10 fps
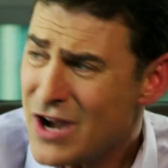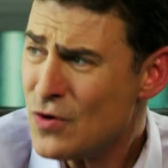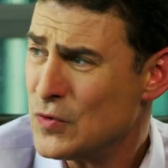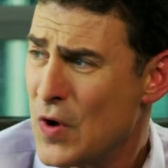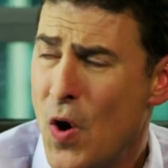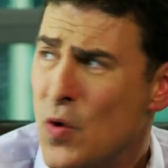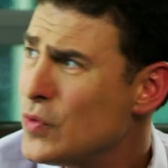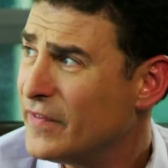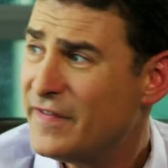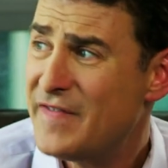I don't
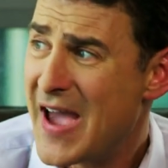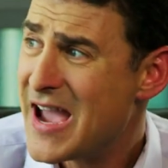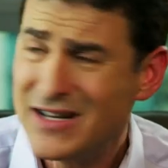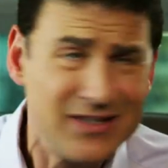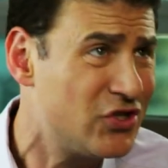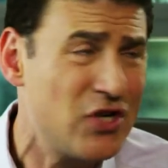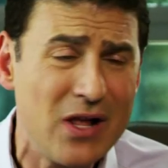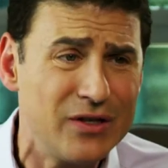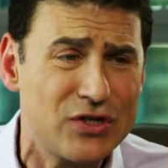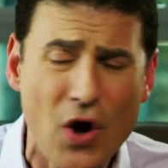know. The feds,
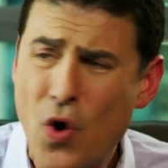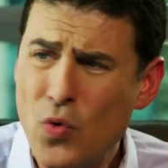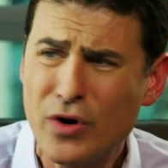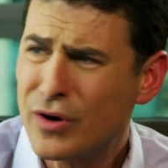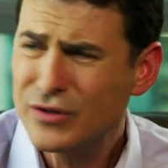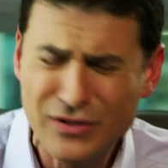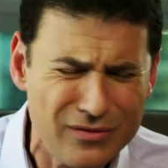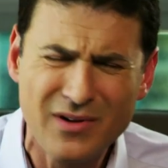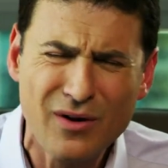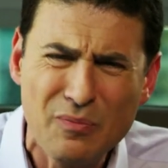jealous
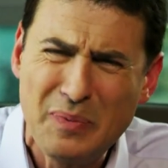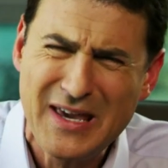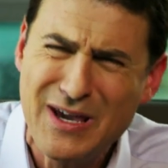coworkers, you know,